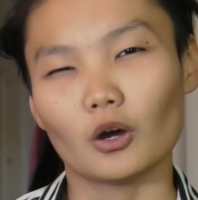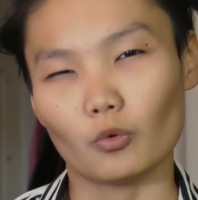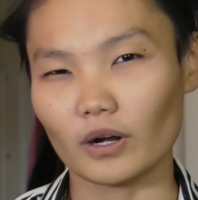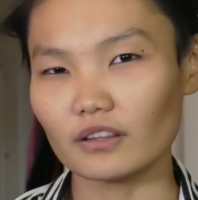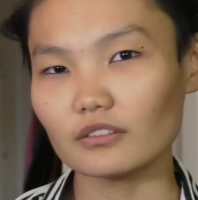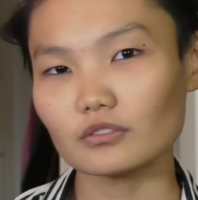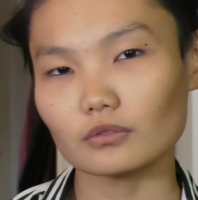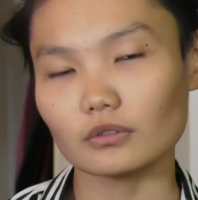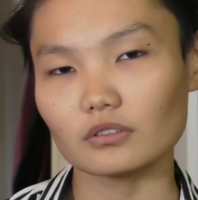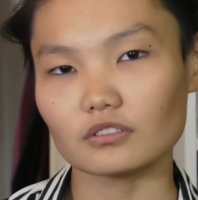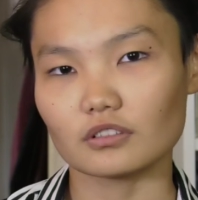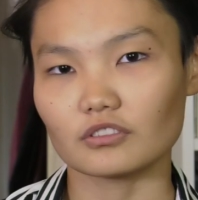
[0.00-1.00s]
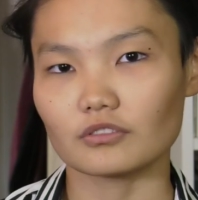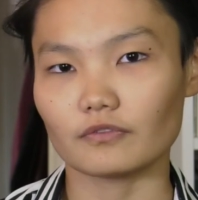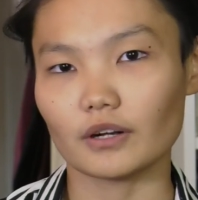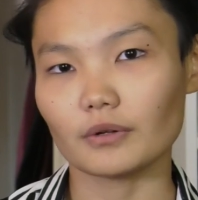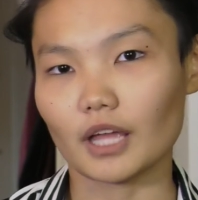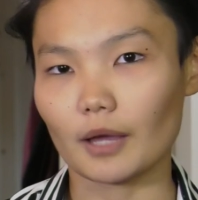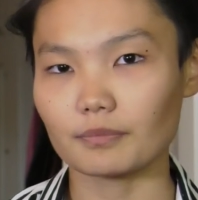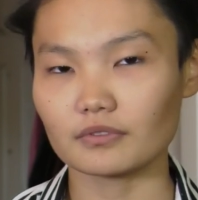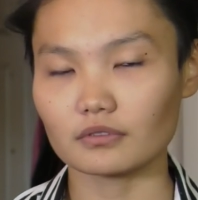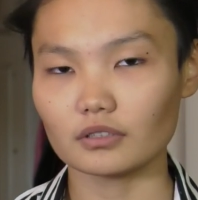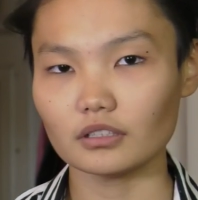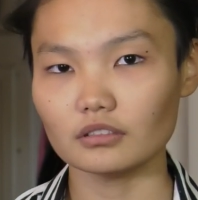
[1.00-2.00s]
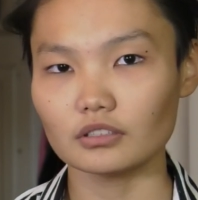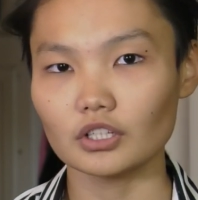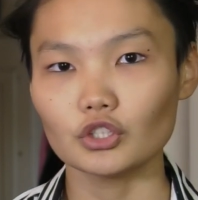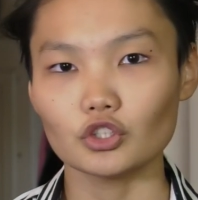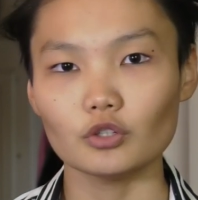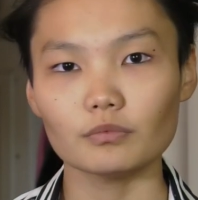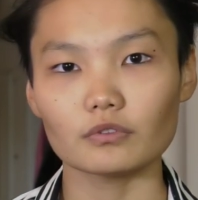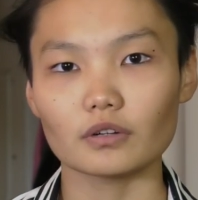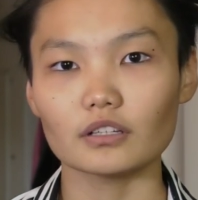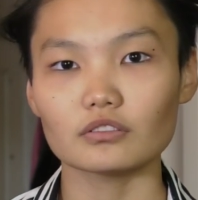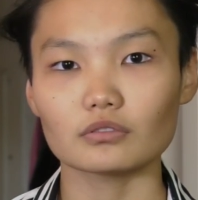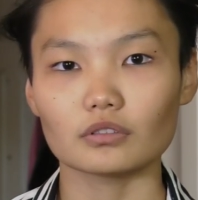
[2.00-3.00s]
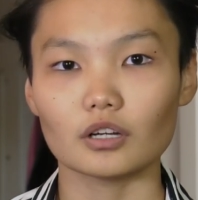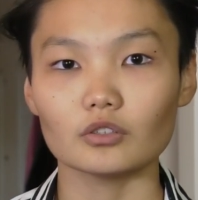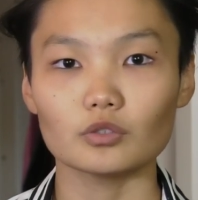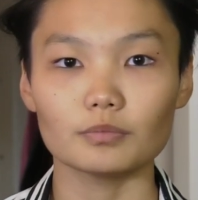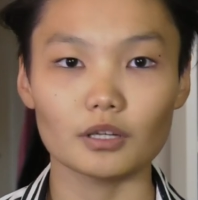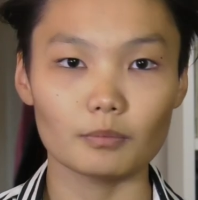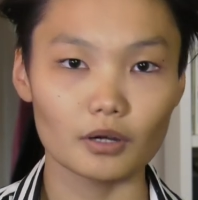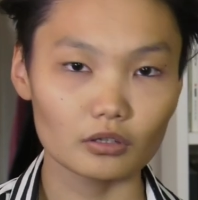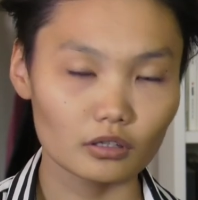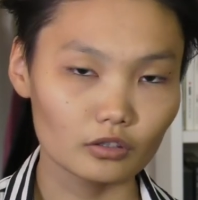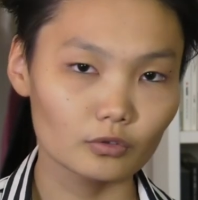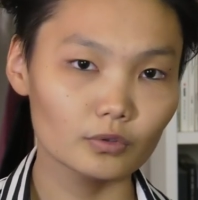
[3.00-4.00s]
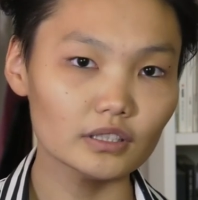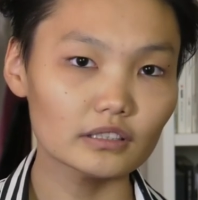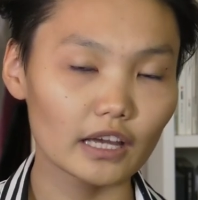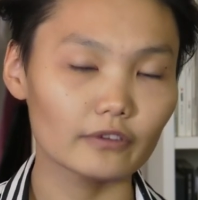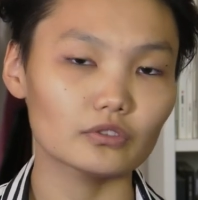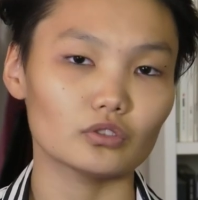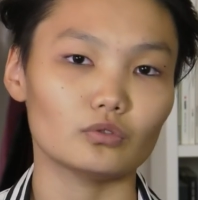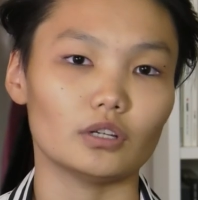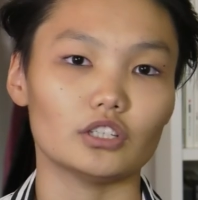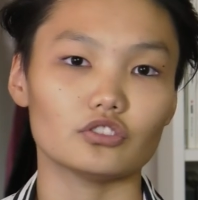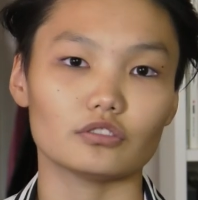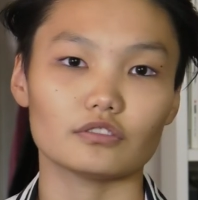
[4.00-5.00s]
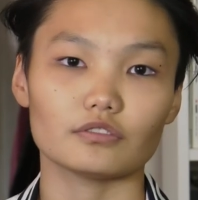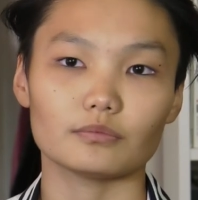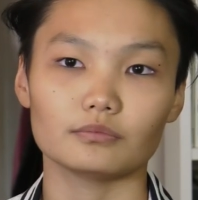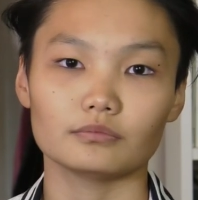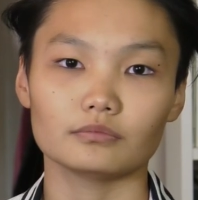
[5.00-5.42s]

While this all sounds very abstract, human rights turn out to be about concrete life situations.